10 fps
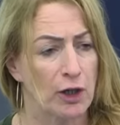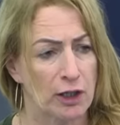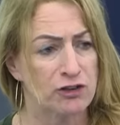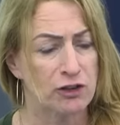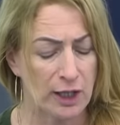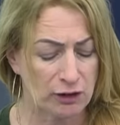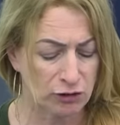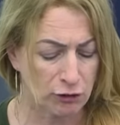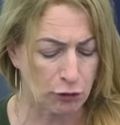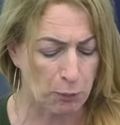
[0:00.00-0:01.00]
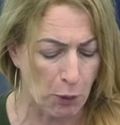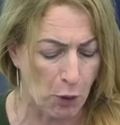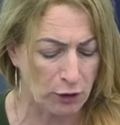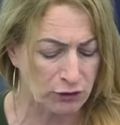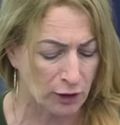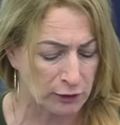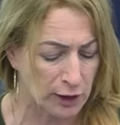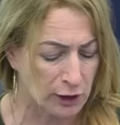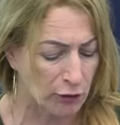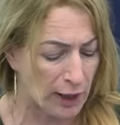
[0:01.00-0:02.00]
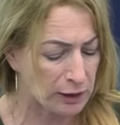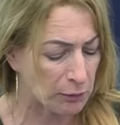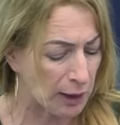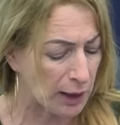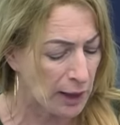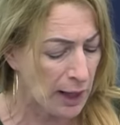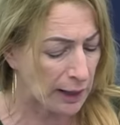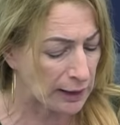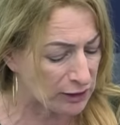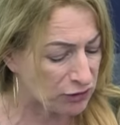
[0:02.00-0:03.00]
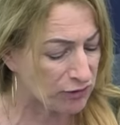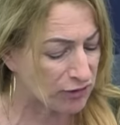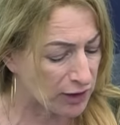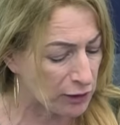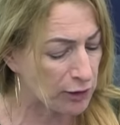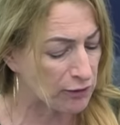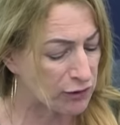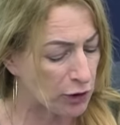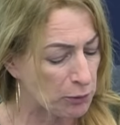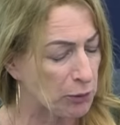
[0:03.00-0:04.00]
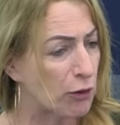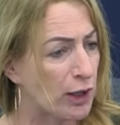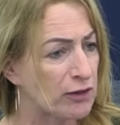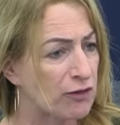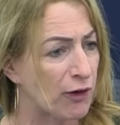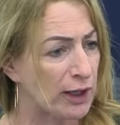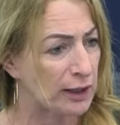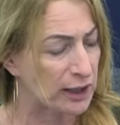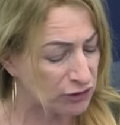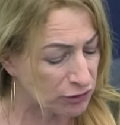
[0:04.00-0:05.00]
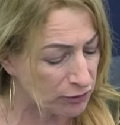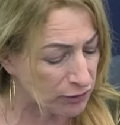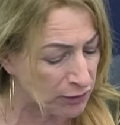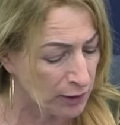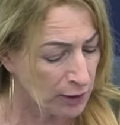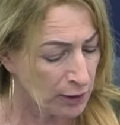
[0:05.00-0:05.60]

United Nations report on Nicaragua alleges serious human rights violations.